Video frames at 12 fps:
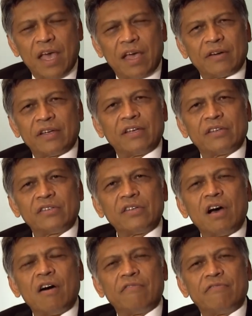
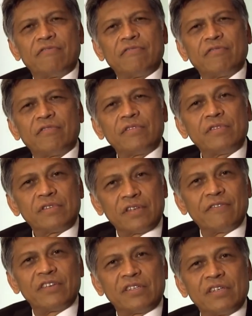areas of
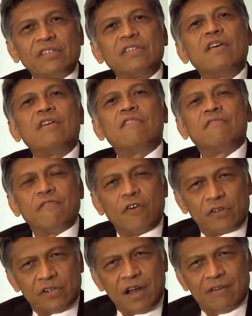services
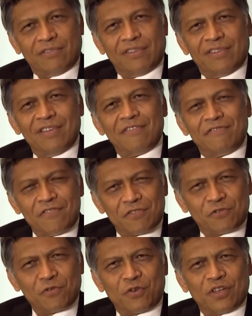for travel,
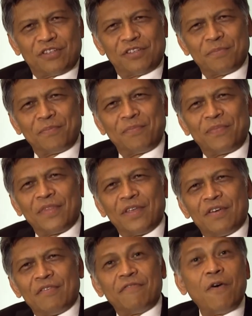for tourism,
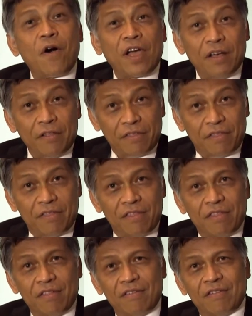for
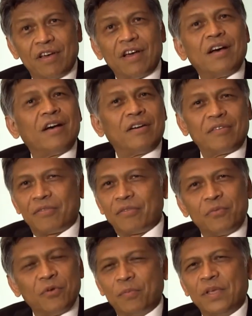health
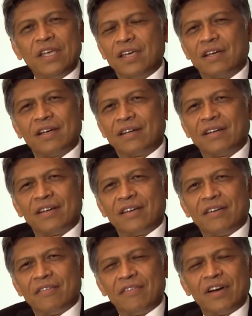will be here.
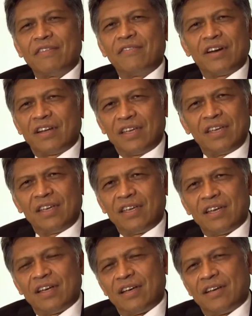Very, very,
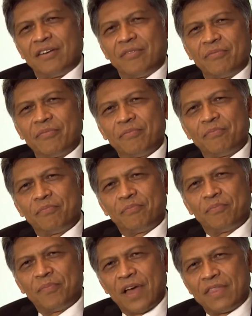
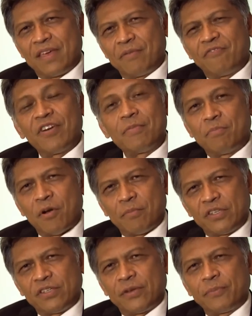I think, very
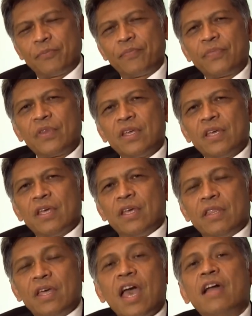promising.
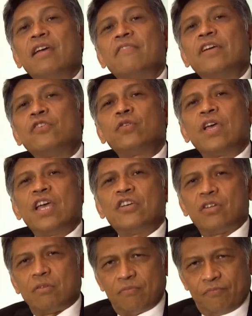The area of
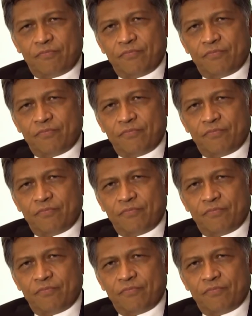education.